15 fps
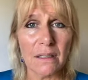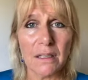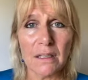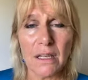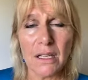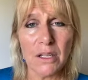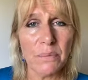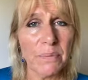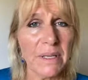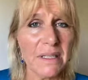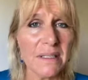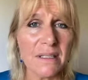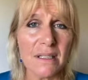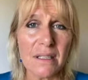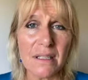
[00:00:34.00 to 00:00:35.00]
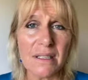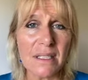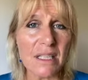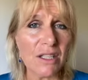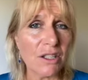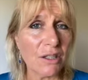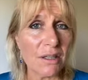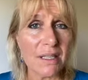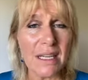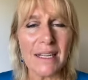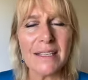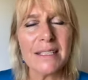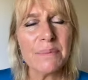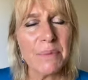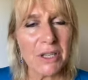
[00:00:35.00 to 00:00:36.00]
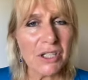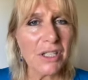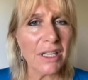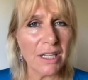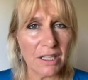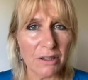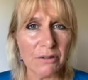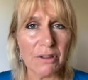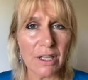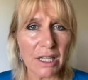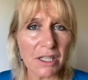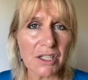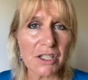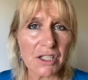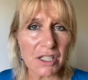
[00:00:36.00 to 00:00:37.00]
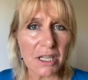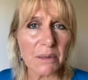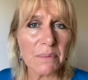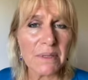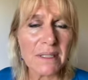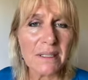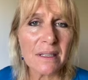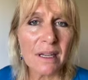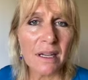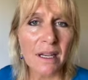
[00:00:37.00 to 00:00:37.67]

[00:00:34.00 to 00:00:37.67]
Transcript: in your business, in, and especially in your relationships.